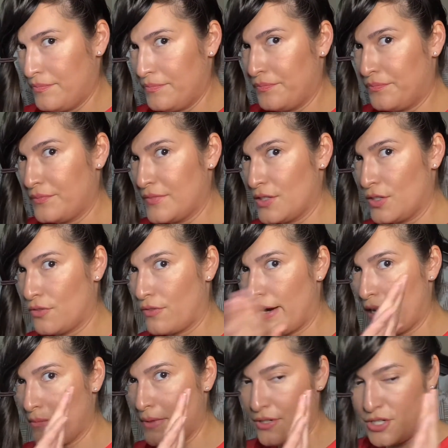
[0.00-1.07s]
So you
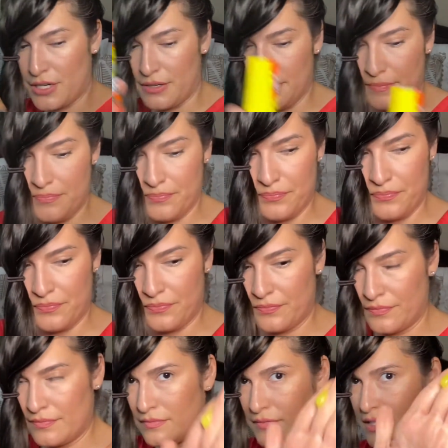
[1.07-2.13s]
grab the gel.
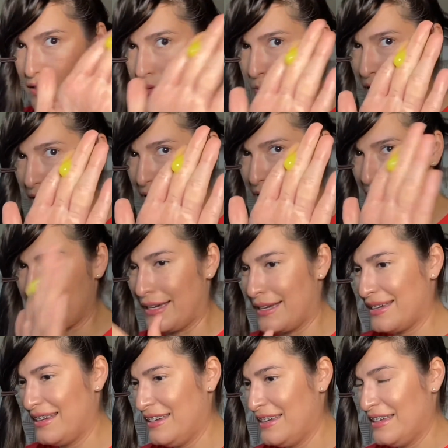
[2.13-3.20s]
This is what it looks like.
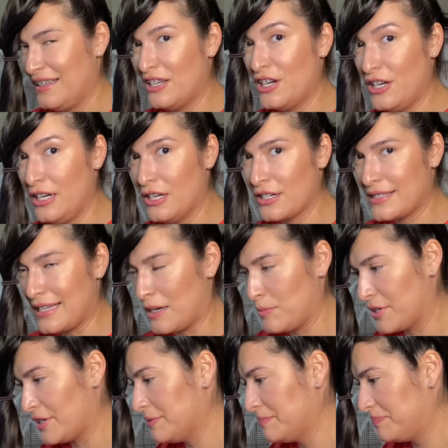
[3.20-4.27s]
Literally looks like a
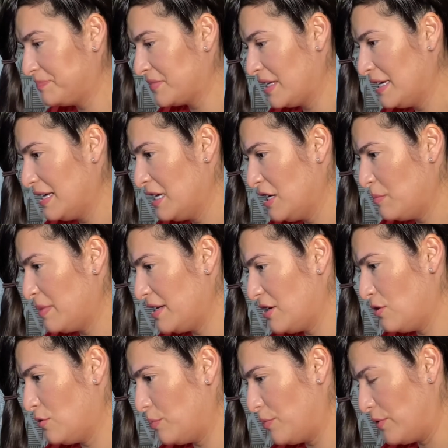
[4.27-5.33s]
booger, but
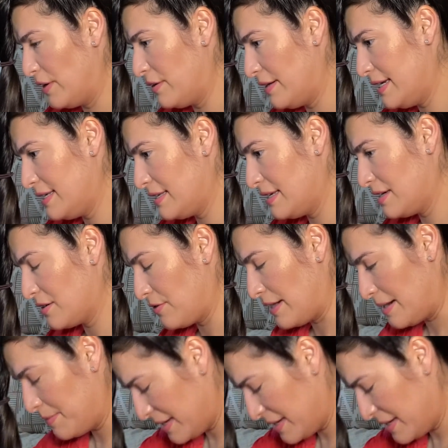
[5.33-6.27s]
no worries. Grab it